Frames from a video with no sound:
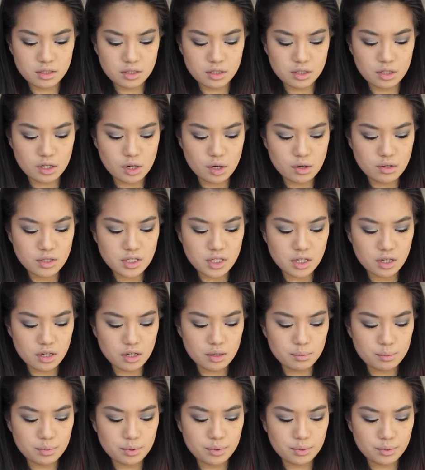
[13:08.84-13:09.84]
load it
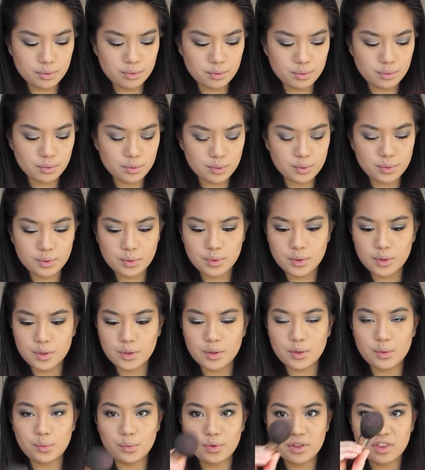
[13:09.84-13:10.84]
up
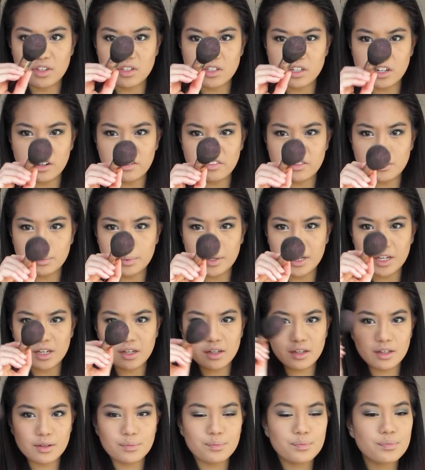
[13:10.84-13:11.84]
with Daft
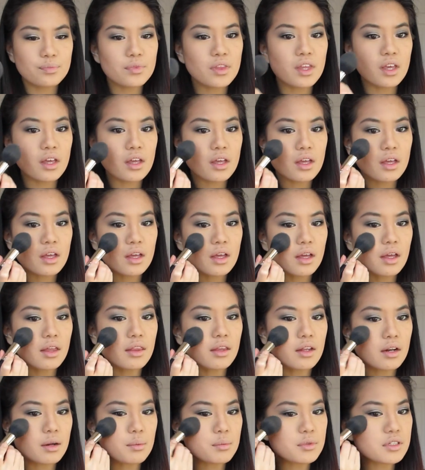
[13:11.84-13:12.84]
Pink. And
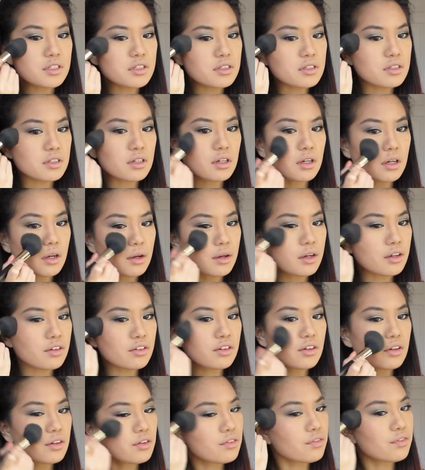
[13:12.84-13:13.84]
then I'm just
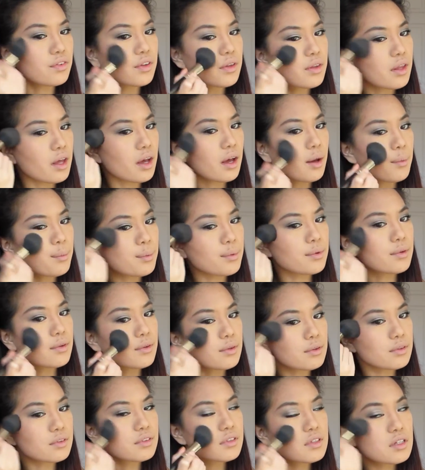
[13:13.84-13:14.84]
going from the
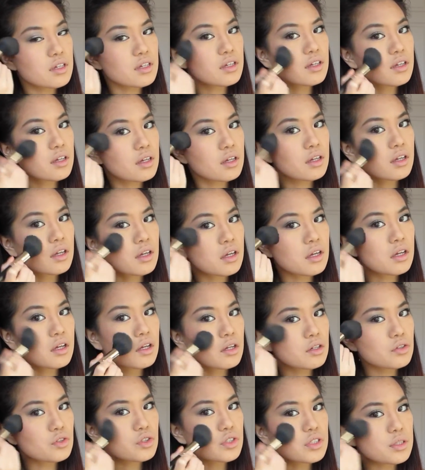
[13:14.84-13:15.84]
apples
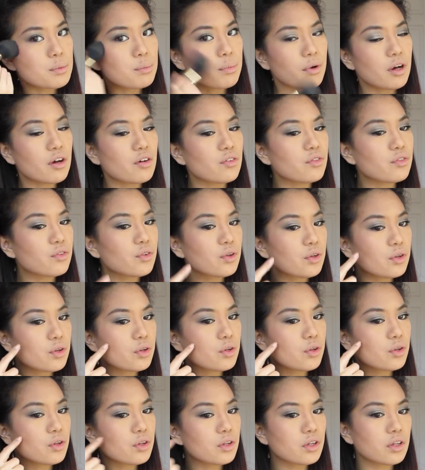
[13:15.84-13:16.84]
just above
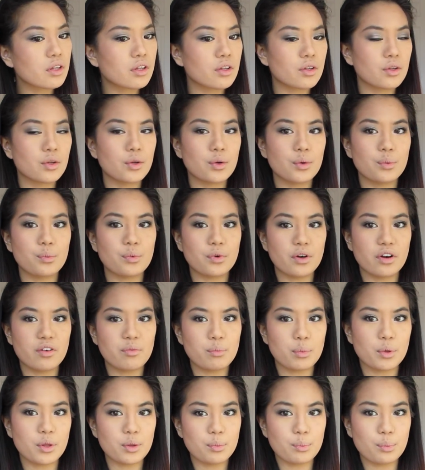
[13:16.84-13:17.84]
where I
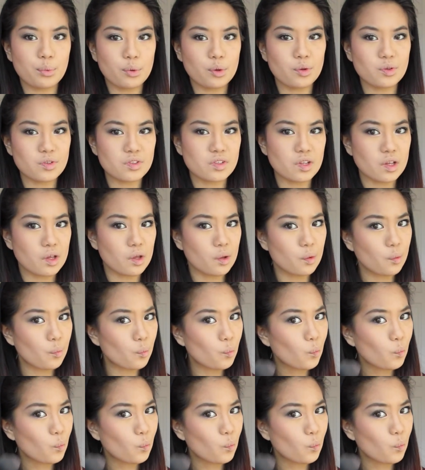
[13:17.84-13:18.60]
put the bronzer,